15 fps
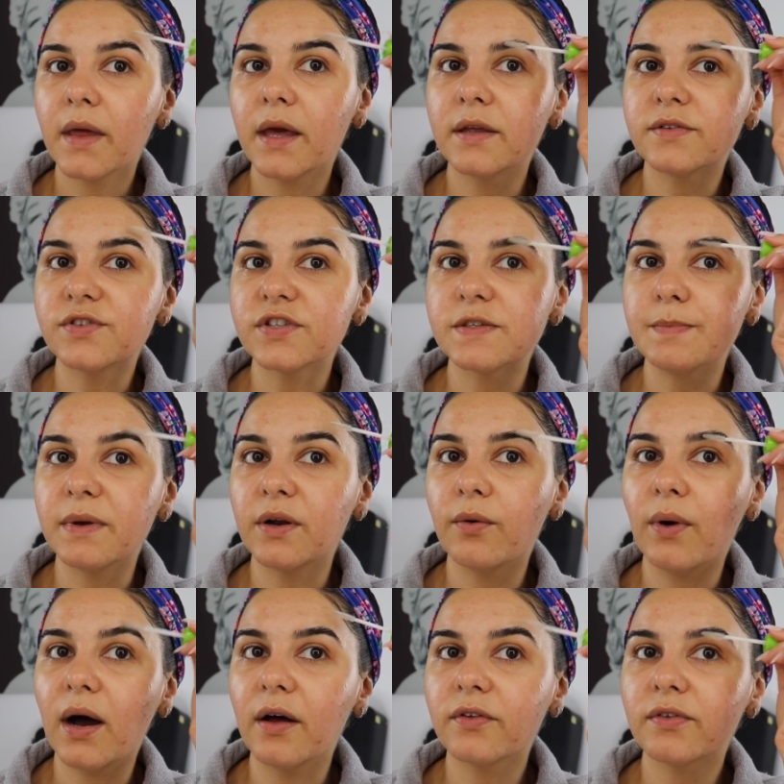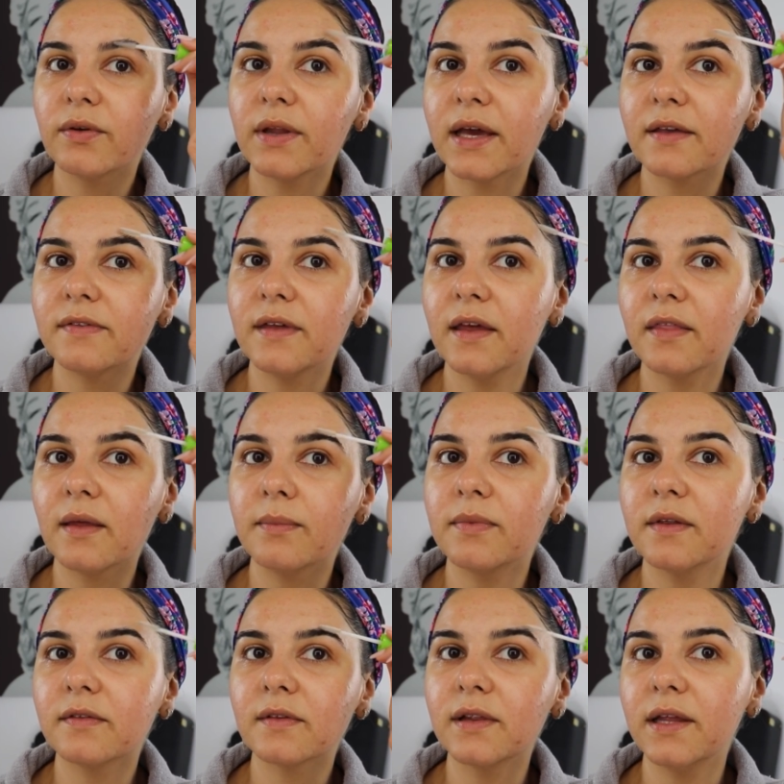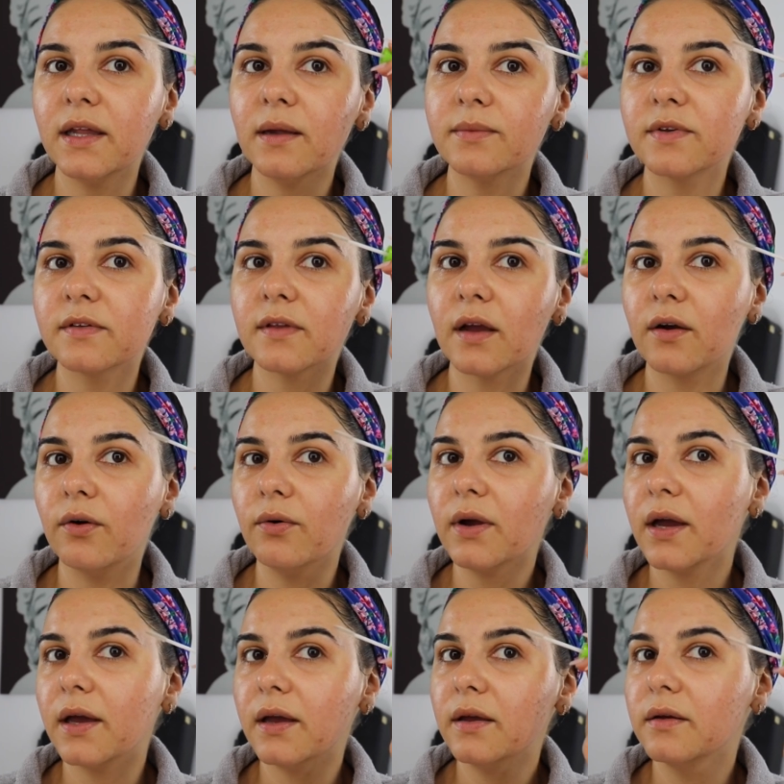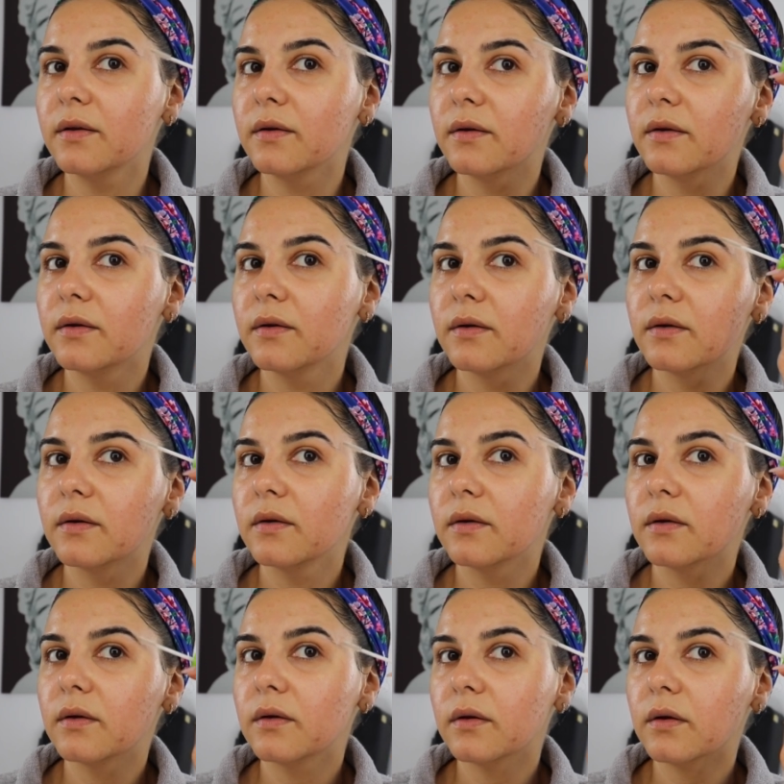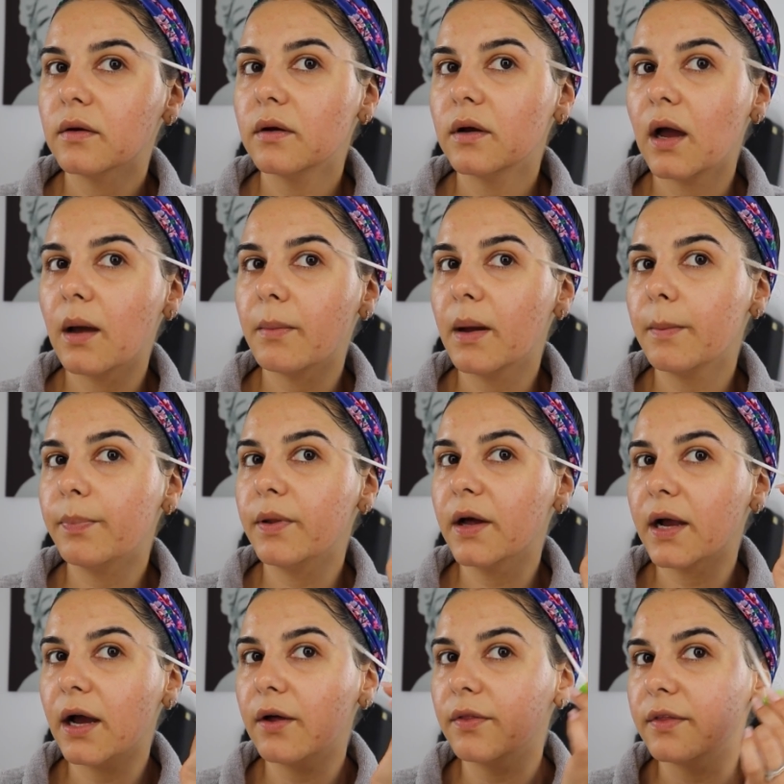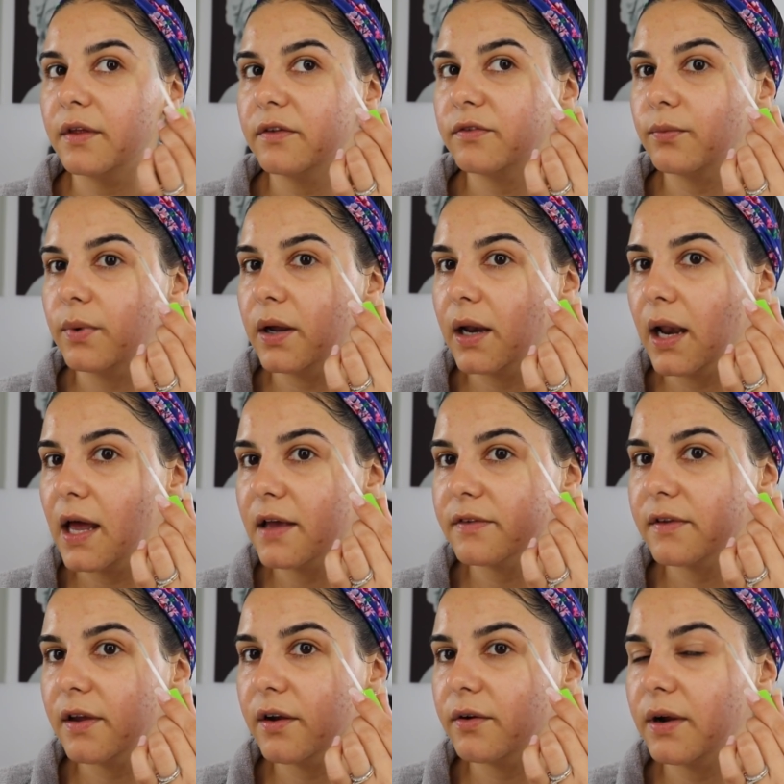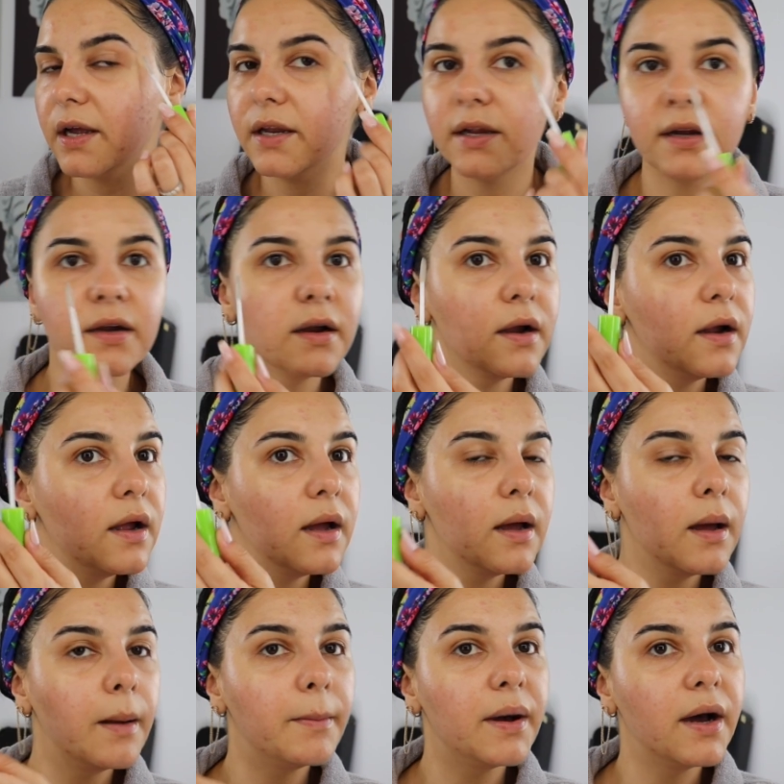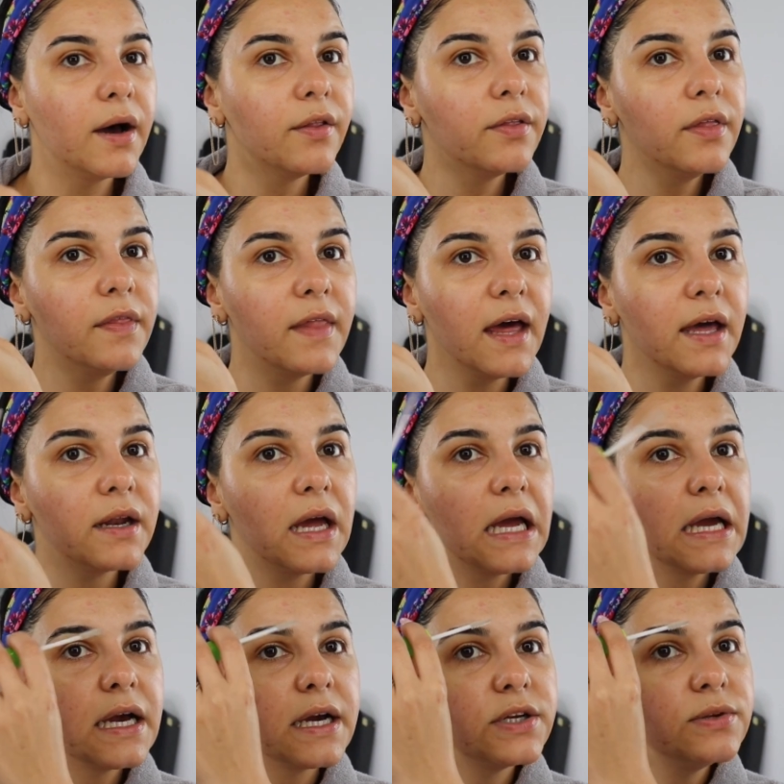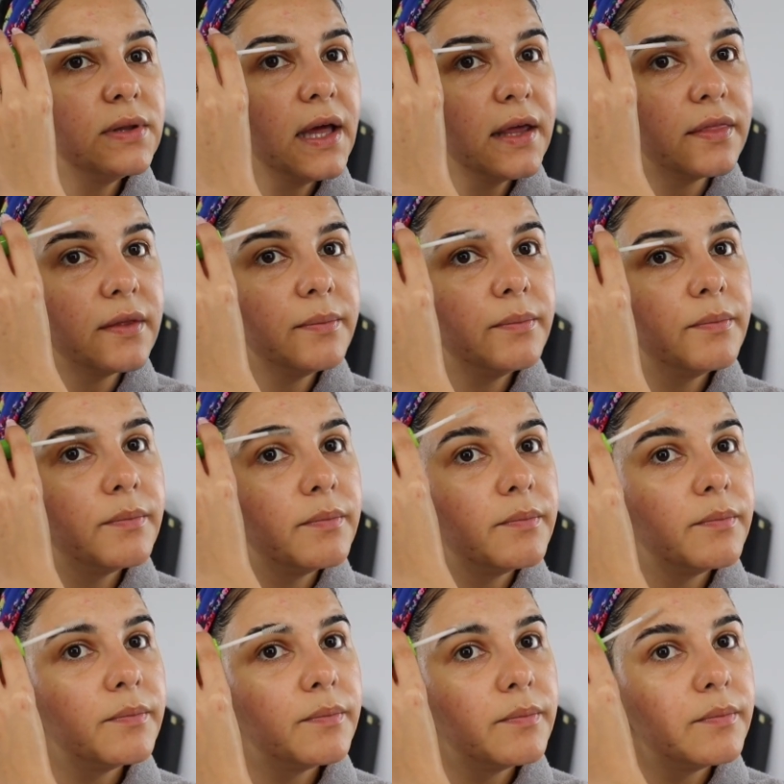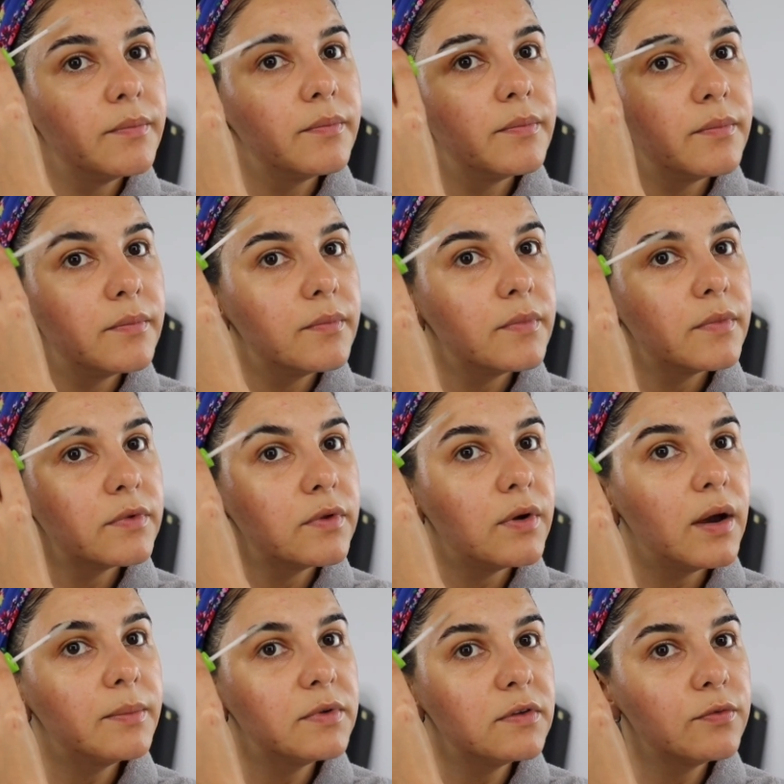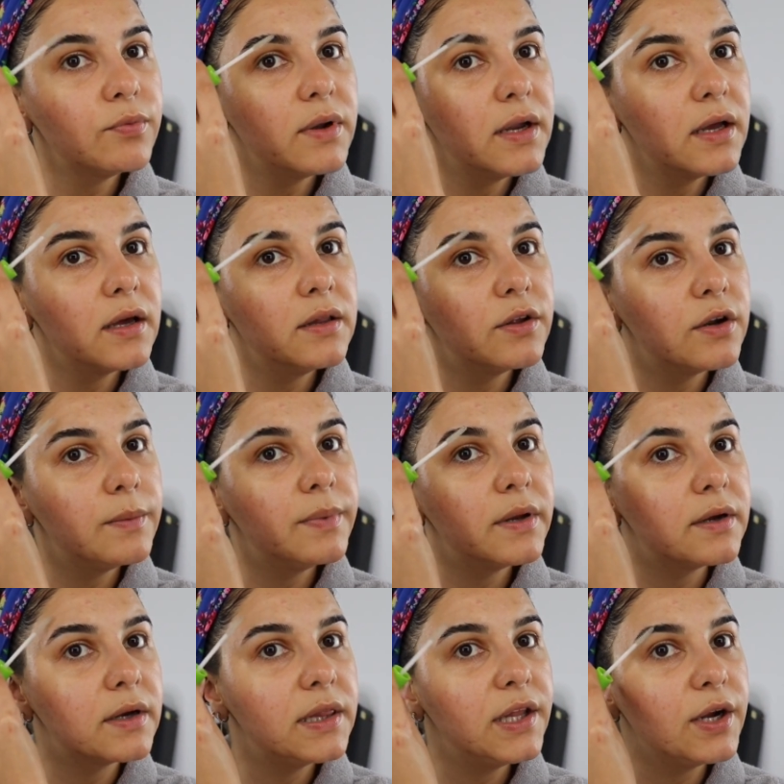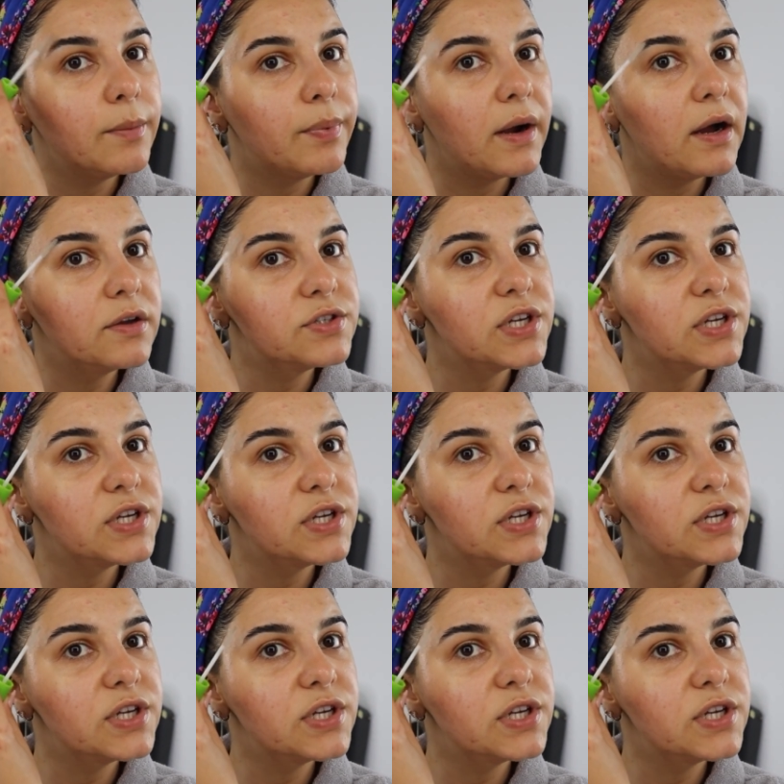It's just been a while. So, like, seeing them this clean, I'm just like, okay. I might pluck out this one last hair right here. But other than that, I do like them. So I'm just running a little bit of clear brow